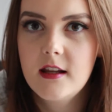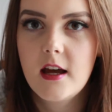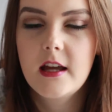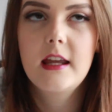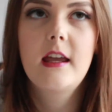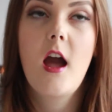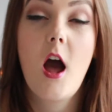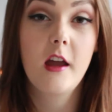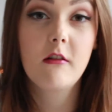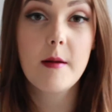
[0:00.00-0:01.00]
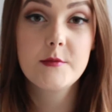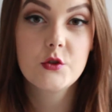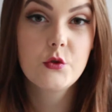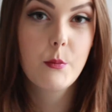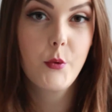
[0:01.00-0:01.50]
Like, I grabbed
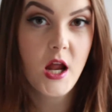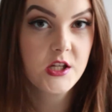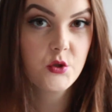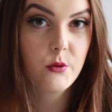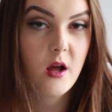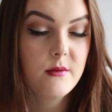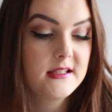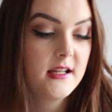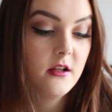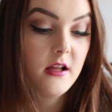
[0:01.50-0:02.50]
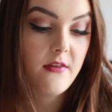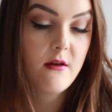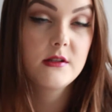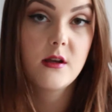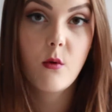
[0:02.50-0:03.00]
onto a branch when I was little and
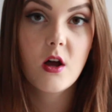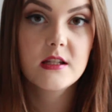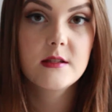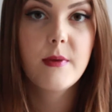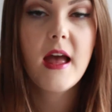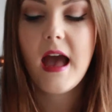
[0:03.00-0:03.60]
there was a wasp